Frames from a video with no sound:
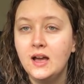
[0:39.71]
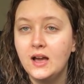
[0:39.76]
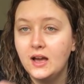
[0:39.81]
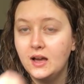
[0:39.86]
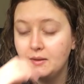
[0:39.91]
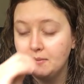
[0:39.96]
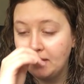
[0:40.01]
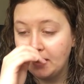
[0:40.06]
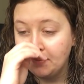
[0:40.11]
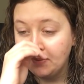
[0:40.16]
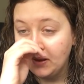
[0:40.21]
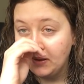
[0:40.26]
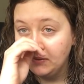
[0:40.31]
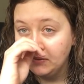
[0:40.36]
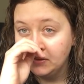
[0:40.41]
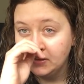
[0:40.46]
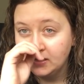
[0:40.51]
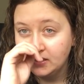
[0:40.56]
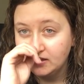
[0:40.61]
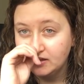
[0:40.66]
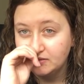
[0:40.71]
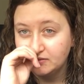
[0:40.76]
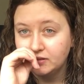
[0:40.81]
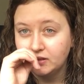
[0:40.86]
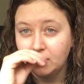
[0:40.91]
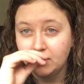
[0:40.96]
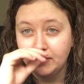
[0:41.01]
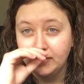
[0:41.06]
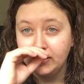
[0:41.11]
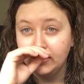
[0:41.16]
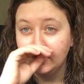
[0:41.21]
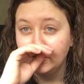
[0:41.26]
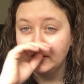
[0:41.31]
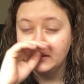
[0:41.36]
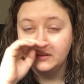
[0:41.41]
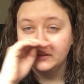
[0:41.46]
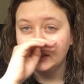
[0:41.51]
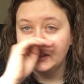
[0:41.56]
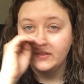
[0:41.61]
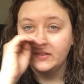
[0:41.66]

Sorry, my nose,